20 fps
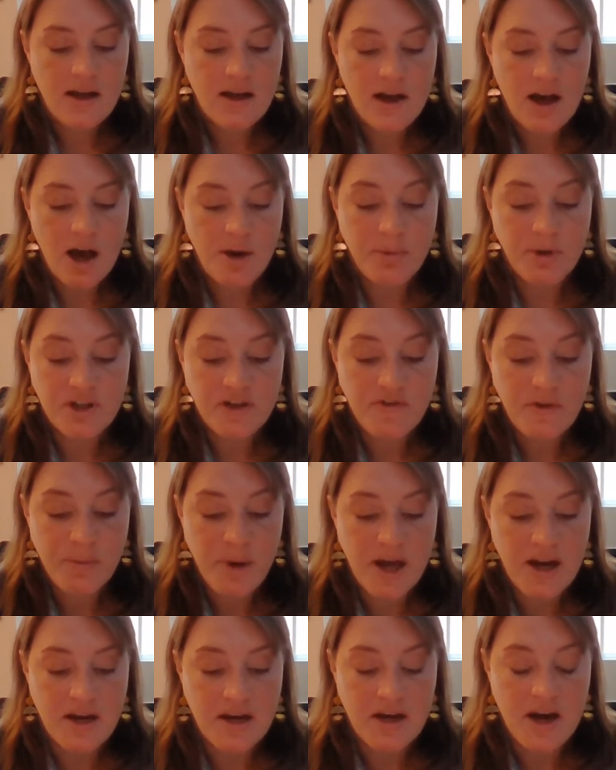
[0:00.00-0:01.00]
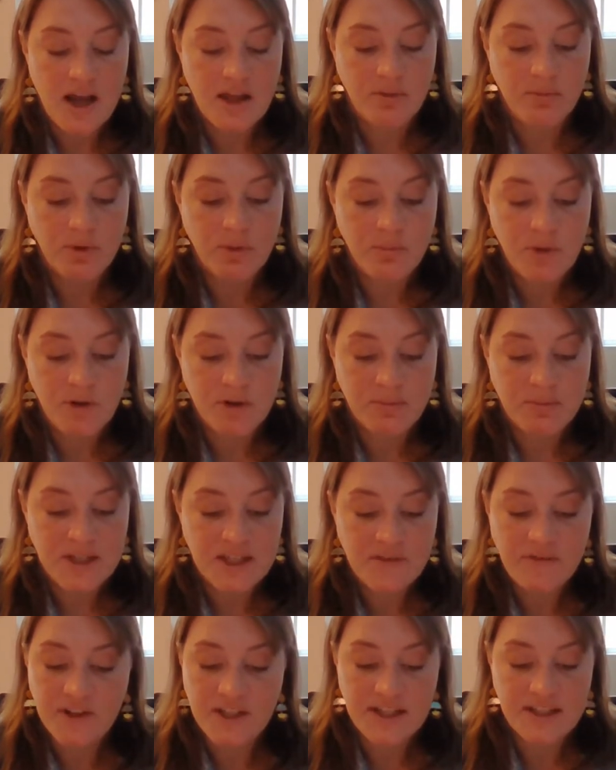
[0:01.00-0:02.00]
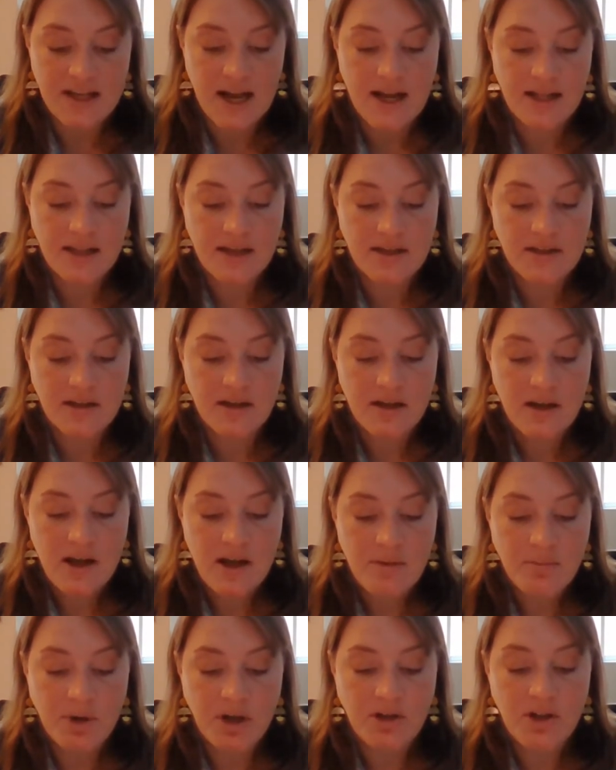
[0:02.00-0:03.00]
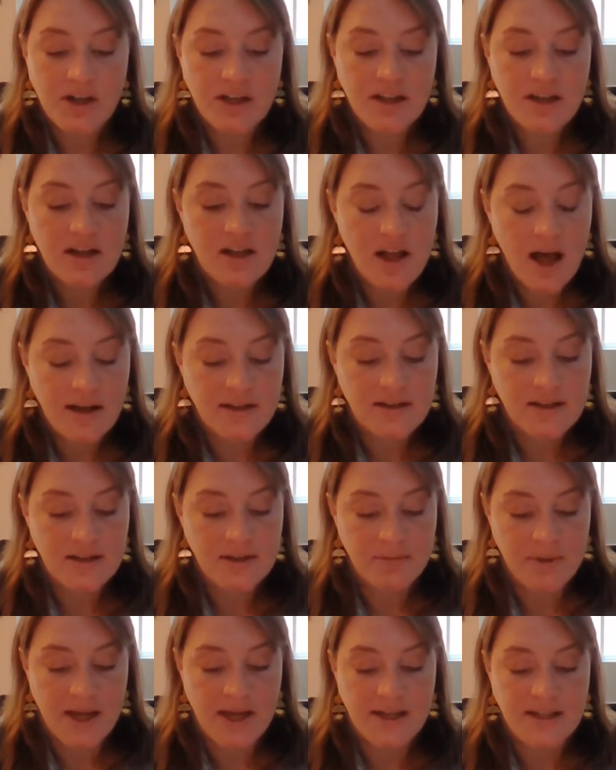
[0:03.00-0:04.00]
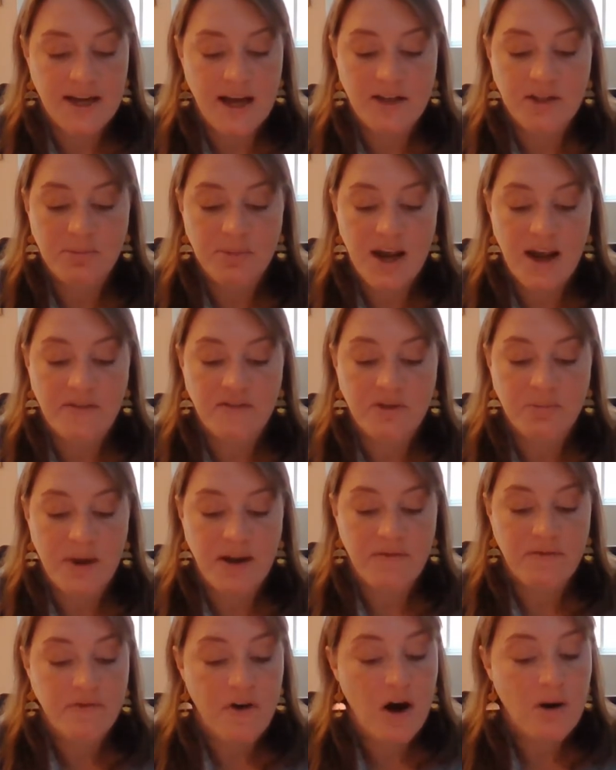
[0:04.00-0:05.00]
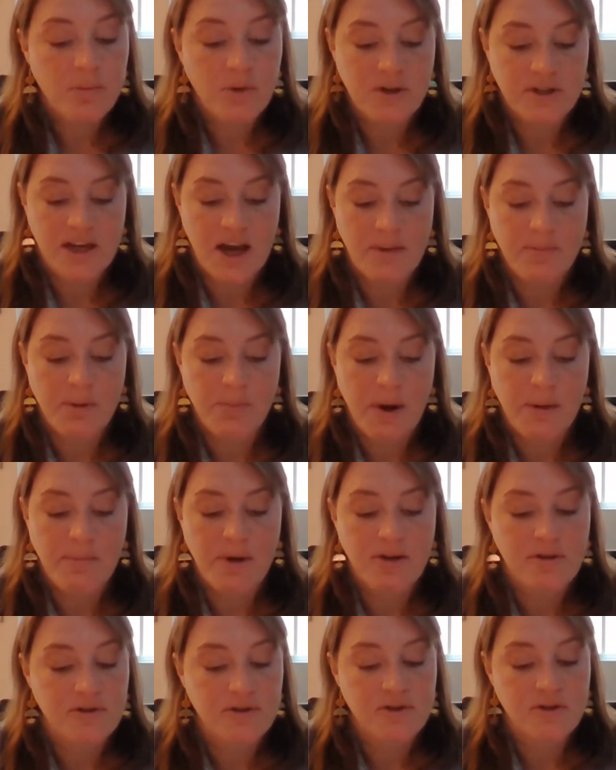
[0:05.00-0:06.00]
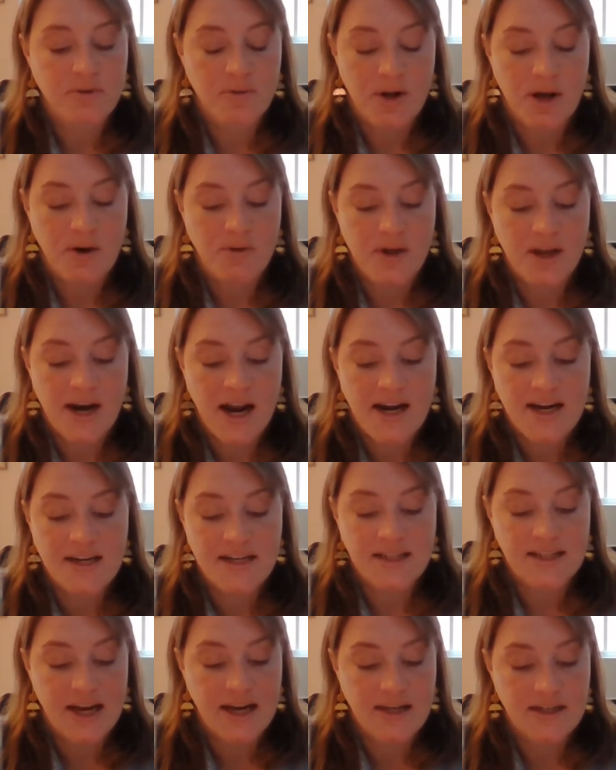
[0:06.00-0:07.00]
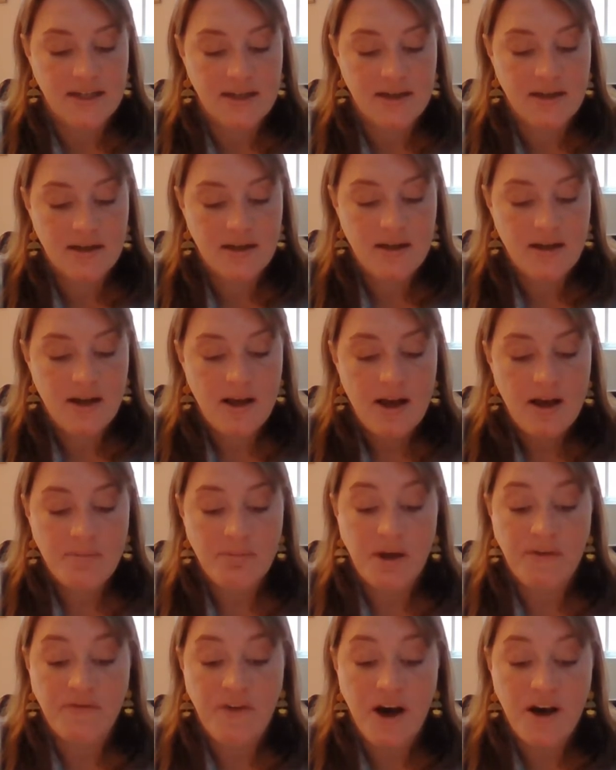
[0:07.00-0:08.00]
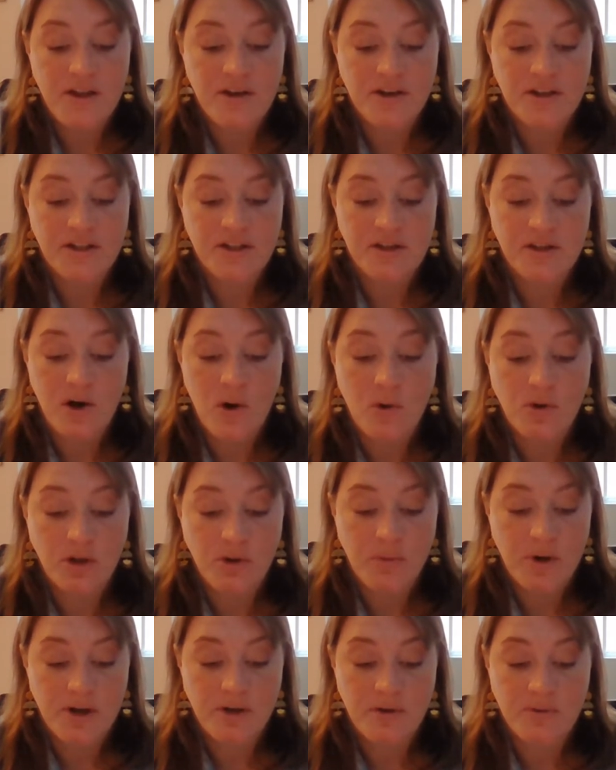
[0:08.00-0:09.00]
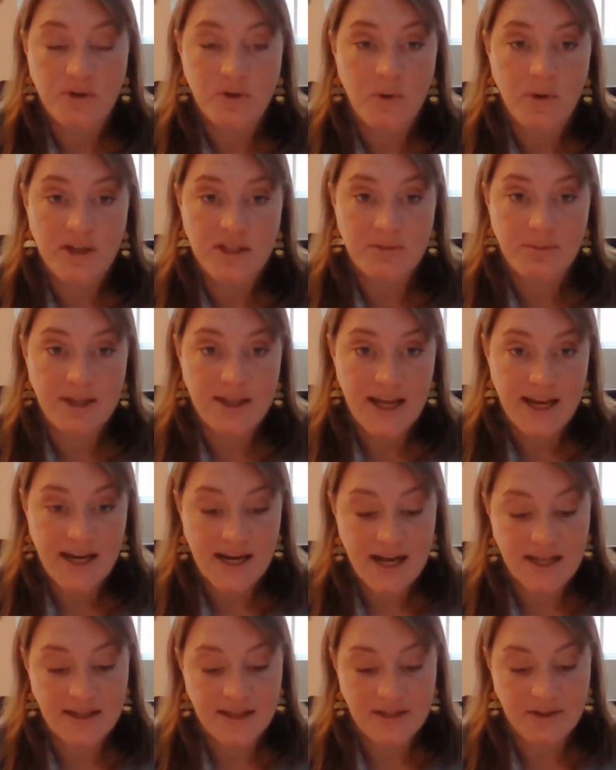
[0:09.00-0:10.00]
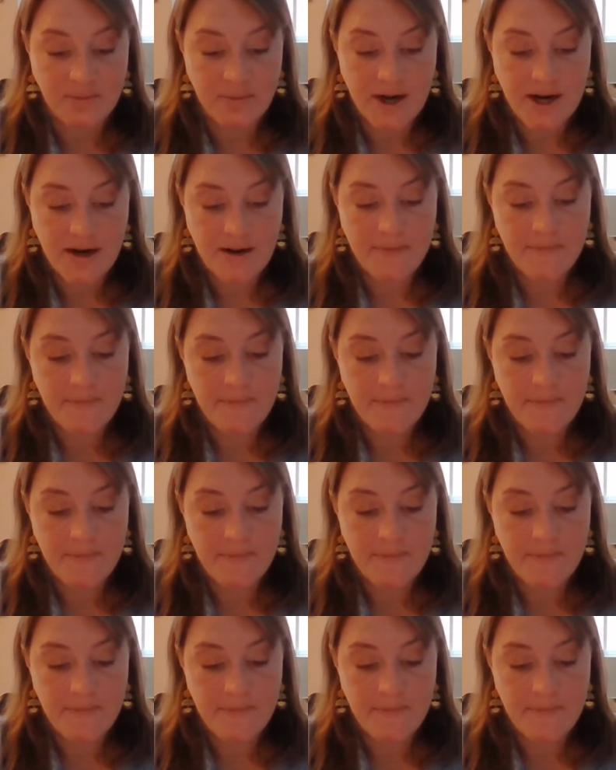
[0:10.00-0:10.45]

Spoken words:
A push of a button and the room goes blissfully silent, but a look at the clock's display tells me I've spent far more time in my mother's studio than I'd intended. My father isn't the only one who's going to be late at this rate.